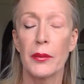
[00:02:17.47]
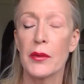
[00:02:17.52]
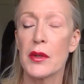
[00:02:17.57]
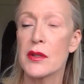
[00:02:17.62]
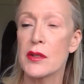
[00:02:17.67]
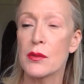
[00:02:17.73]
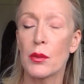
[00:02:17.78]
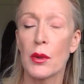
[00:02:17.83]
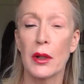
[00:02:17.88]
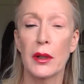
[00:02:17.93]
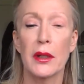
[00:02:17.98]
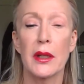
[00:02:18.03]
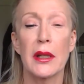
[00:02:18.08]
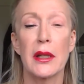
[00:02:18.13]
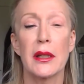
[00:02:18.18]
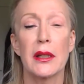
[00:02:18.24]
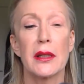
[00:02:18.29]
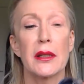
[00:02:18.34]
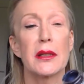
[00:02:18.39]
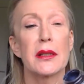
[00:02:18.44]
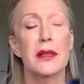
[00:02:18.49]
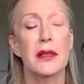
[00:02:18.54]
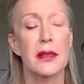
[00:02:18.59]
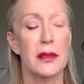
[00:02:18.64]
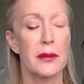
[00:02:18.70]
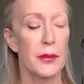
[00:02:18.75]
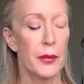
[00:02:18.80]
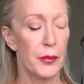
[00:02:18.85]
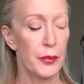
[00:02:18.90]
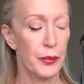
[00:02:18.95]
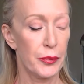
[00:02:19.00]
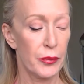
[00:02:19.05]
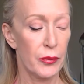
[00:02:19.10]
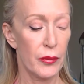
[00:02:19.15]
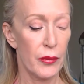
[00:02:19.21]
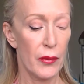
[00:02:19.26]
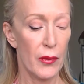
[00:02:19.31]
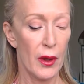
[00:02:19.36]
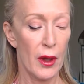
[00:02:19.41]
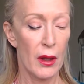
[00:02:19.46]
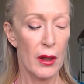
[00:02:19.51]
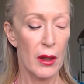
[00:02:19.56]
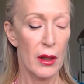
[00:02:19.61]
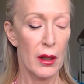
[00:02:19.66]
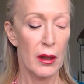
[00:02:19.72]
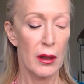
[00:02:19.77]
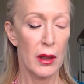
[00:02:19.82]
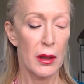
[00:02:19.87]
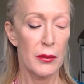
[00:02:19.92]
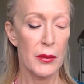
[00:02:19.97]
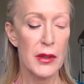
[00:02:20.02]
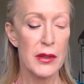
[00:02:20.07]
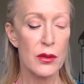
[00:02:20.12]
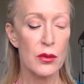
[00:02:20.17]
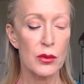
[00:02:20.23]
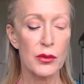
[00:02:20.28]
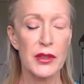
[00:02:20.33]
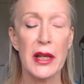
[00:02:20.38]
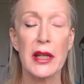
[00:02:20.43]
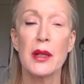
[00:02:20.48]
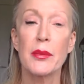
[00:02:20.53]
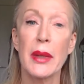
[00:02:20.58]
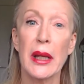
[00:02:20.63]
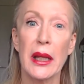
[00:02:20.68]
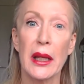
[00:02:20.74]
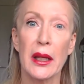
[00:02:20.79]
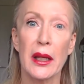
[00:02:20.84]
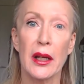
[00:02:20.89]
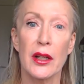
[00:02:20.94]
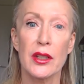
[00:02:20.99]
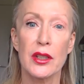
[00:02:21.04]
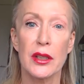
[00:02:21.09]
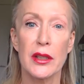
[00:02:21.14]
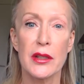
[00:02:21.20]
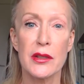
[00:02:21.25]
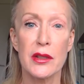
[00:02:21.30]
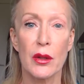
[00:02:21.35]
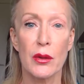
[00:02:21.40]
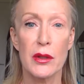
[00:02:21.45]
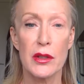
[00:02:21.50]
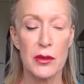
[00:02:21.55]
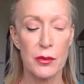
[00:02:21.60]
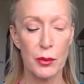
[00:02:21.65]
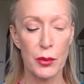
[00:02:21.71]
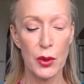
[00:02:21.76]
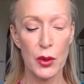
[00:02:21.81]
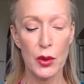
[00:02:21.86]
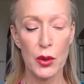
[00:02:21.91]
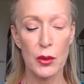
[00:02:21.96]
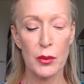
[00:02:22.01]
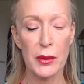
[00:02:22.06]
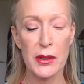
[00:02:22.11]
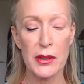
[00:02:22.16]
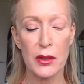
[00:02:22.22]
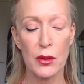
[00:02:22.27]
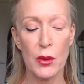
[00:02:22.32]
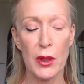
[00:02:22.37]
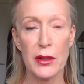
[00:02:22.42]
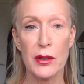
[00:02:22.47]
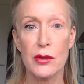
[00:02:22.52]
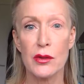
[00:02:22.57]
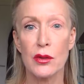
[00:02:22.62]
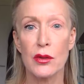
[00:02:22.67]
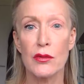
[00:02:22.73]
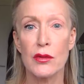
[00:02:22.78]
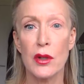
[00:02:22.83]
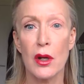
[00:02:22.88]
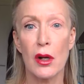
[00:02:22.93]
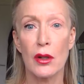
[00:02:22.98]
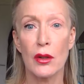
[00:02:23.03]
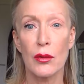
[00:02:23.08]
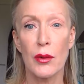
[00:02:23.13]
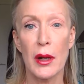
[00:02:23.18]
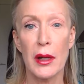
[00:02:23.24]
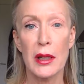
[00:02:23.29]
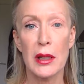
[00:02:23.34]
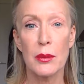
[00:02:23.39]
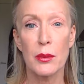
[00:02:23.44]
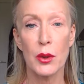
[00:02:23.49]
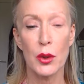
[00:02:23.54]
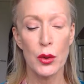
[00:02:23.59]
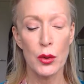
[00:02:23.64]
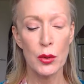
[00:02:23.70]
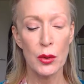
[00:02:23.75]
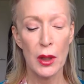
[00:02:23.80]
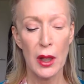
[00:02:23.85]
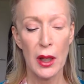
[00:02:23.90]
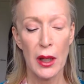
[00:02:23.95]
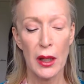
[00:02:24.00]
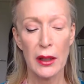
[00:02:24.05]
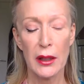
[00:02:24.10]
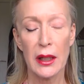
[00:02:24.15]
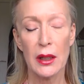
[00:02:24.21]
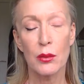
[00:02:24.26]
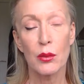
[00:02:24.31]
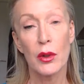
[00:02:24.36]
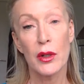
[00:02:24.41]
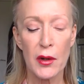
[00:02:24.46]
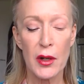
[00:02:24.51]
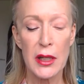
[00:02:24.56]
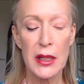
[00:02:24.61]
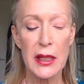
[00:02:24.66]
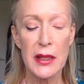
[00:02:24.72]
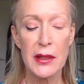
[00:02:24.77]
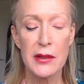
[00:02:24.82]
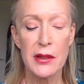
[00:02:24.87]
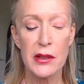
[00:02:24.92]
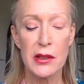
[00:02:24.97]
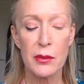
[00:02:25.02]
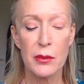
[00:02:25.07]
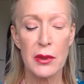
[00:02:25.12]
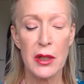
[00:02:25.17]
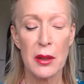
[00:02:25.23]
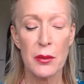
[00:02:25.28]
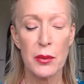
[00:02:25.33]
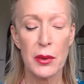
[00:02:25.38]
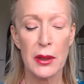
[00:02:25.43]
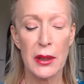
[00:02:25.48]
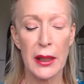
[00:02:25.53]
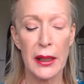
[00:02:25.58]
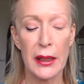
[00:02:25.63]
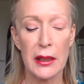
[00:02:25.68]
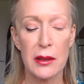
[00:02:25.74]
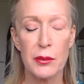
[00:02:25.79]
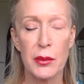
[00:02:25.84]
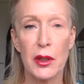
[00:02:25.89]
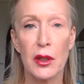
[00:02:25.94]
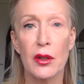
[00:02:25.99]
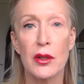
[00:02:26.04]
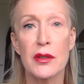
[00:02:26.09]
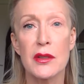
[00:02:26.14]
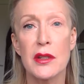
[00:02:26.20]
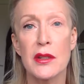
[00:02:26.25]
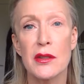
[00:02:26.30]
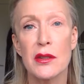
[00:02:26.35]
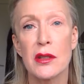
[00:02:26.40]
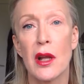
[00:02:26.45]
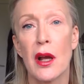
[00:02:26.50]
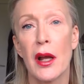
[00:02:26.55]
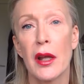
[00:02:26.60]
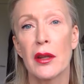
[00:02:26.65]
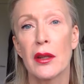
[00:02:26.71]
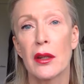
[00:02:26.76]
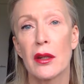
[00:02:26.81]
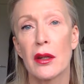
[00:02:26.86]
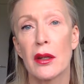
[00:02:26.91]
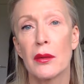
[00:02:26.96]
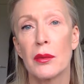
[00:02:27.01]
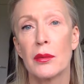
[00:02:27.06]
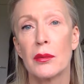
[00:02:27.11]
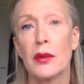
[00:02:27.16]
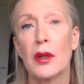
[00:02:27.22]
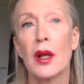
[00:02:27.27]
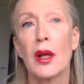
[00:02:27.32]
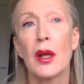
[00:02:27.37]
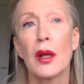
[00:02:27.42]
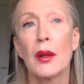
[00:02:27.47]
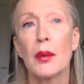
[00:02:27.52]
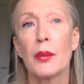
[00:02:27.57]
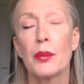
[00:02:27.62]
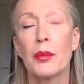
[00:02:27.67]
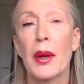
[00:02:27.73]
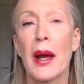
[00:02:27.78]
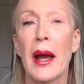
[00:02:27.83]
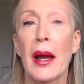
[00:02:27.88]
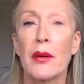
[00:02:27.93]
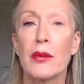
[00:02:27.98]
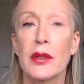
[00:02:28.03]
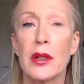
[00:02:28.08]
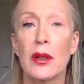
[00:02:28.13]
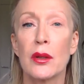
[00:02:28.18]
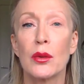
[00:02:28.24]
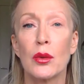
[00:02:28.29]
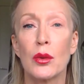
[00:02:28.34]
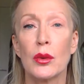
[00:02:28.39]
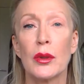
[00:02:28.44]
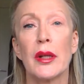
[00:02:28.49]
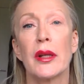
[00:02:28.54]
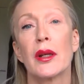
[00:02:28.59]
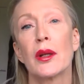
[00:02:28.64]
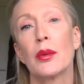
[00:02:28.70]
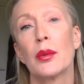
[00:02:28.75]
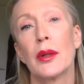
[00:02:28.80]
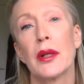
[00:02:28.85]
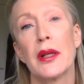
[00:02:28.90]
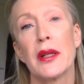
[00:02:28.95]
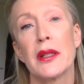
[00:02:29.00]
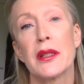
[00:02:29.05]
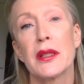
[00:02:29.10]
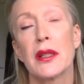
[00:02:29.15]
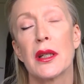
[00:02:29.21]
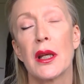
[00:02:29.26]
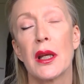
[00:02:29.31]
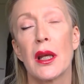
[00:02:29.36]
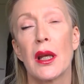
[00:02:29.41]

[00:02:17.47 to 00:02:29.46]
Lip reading: This one is it's called Denim Ink actually, so it's blue, but it's quite a sort of dark grey blue. Again, very easy to manipulate because it's neither powder or liquid.